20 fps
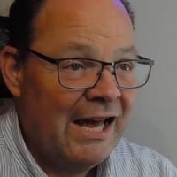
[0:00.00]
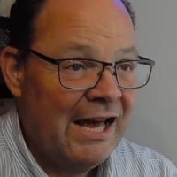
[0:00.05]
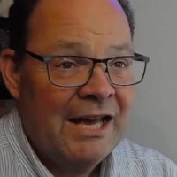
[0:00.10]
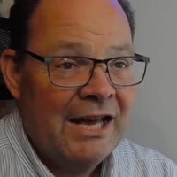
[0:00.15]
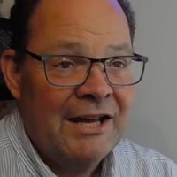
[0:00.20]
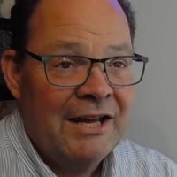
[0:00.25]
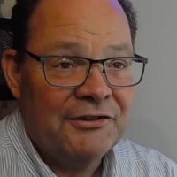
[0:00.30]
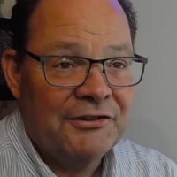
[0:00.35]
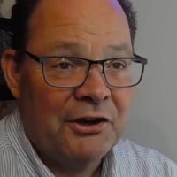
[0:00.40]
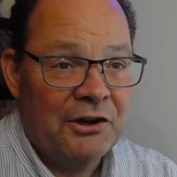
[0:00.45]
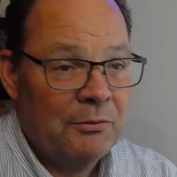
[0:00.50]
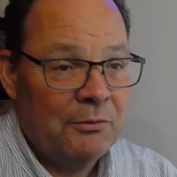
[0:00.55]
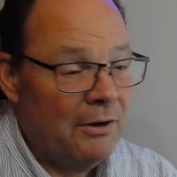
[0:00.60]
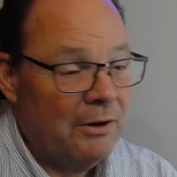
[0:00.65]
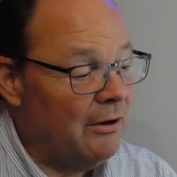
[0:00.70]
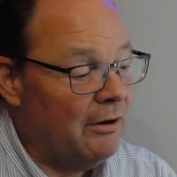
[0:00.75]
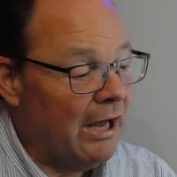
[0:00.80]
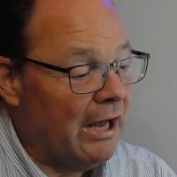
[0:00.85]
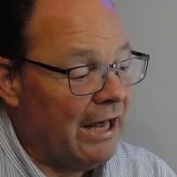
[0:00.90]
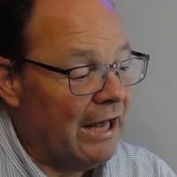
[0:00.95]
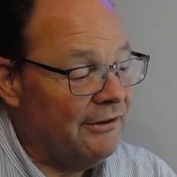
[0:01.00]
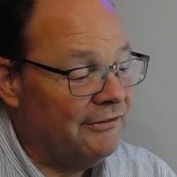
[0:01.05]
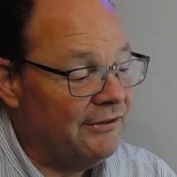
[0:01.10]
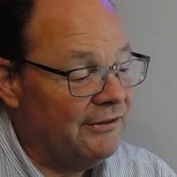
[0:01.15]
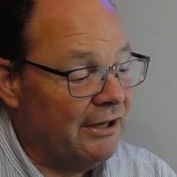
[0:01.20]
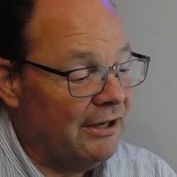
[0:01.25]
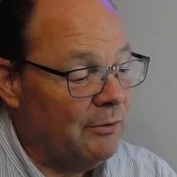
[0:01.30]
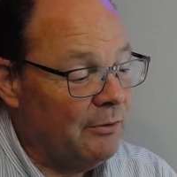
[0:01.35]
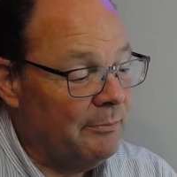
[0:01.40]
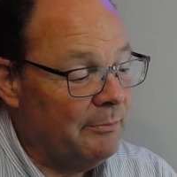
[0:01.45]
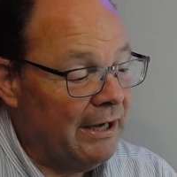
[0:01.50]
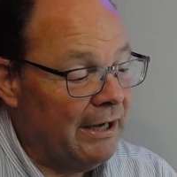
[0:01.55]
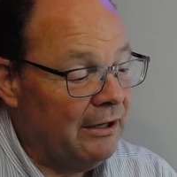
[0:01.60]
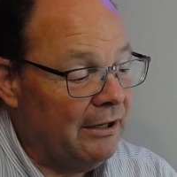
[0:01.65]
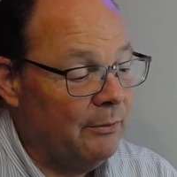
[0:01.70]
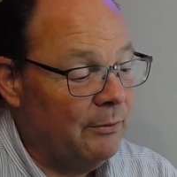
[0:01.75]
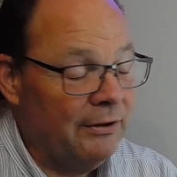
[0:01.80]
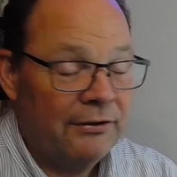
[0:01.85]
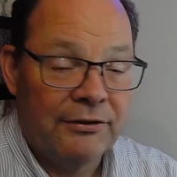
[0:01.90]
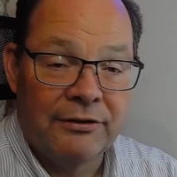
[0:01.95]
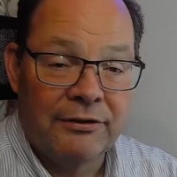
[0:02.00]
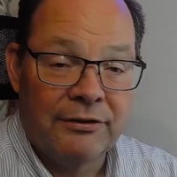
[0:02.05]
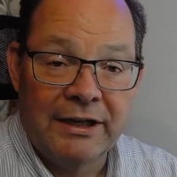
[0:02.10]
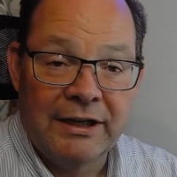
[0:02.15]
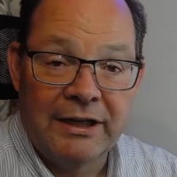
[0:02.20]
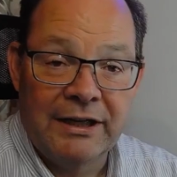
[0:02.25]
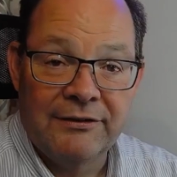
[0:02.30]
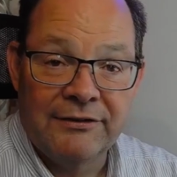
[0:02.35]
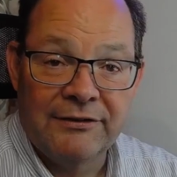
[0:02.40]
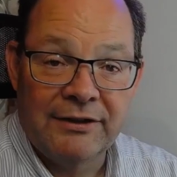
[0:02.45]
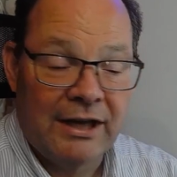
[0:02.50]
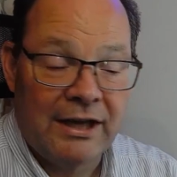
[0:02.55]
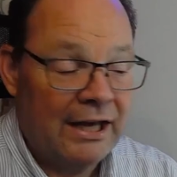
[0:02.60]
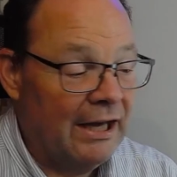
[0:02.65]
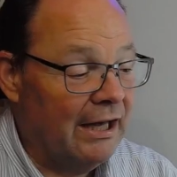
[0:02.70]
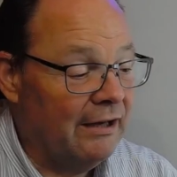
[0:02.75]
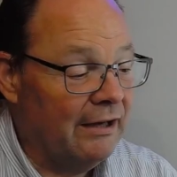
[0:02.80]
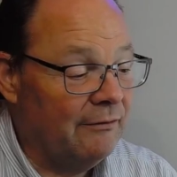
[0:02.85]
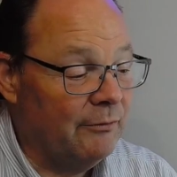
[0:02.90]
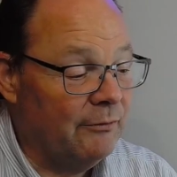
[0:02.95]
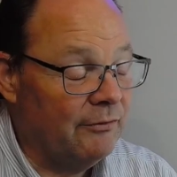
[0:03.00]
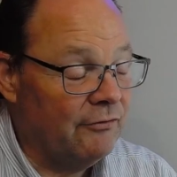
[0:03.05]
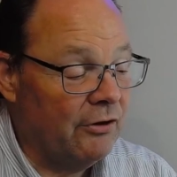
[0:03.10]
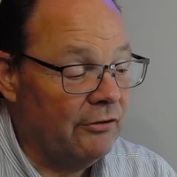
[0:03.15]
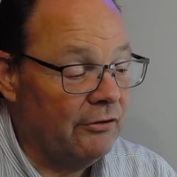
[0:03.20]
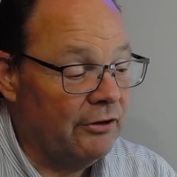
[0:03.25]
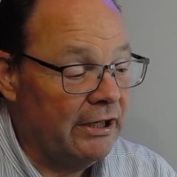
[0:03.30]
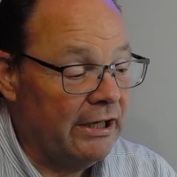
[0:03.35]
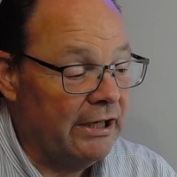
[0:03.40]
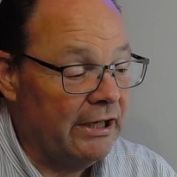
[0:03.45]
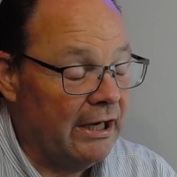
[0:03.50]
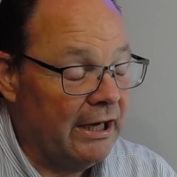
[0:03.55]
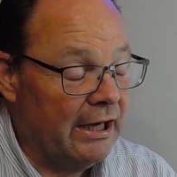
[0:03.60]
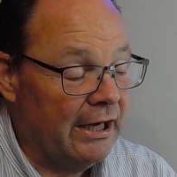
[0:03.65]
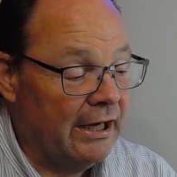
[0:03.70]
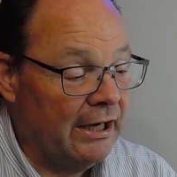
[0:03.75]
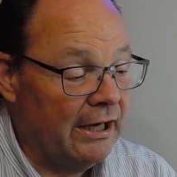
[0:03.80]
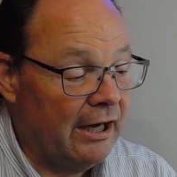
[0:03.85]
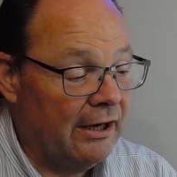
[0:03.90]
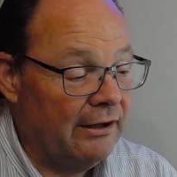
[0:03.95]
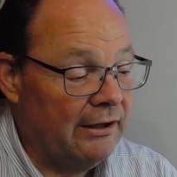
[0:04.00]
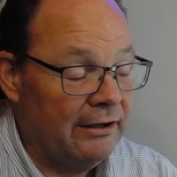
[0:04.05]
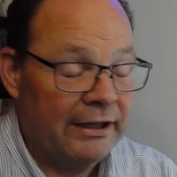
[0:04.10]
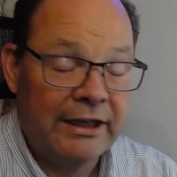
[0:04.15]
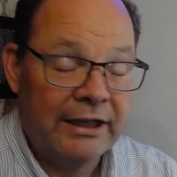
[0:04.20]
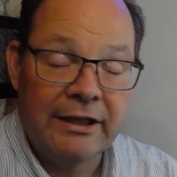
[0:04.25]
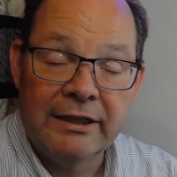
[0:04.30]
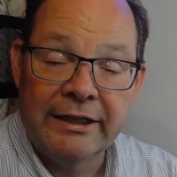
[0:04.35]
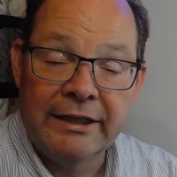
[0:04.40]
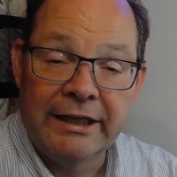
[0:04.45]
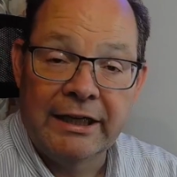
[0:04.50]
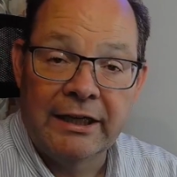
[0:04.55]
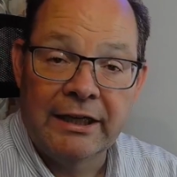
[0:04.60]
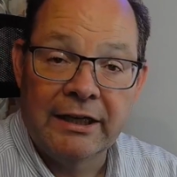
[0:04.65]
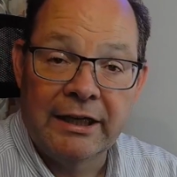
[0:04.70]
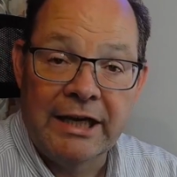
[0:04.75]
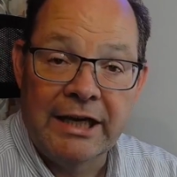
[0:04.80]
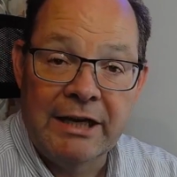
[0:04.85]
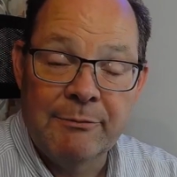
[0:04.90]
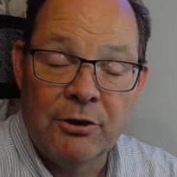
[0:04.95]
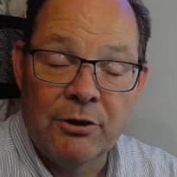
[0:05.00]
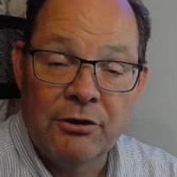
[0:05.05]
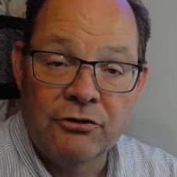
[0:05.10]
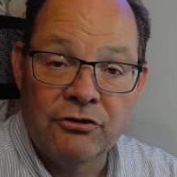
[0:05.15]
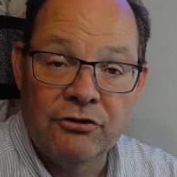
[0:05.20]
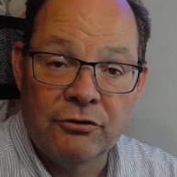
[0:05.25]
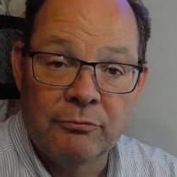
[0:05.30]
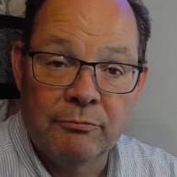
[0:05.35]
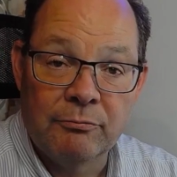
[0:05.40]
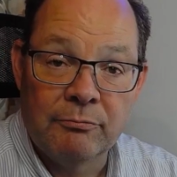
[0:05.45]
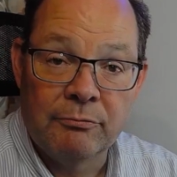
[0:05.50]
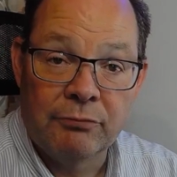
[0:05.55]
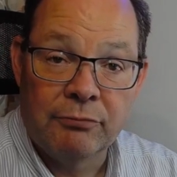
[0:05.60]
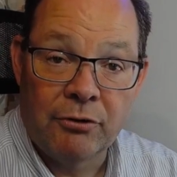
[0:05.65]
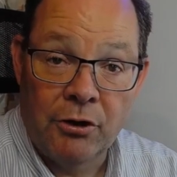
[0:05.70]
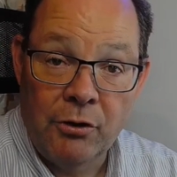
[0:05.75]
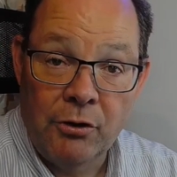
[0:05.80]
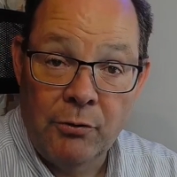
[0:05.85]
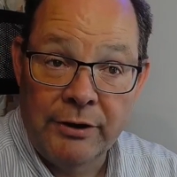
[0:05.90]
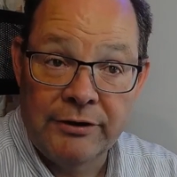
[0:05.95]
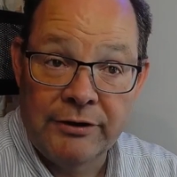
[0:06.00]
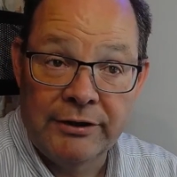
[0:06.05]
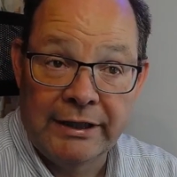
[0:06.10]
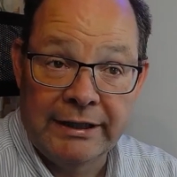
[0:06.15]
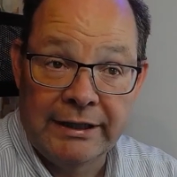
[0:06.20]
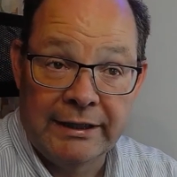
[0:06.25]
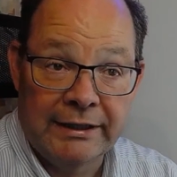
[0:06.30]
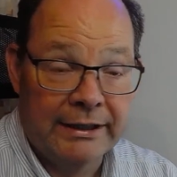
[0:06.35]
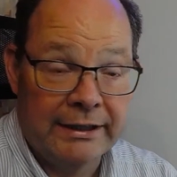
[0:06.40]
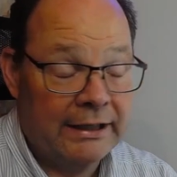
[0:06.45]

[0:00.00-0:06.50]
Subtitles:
So as I say, we're back with these. We've got the LinknLink eMotion Pro and the LinknLink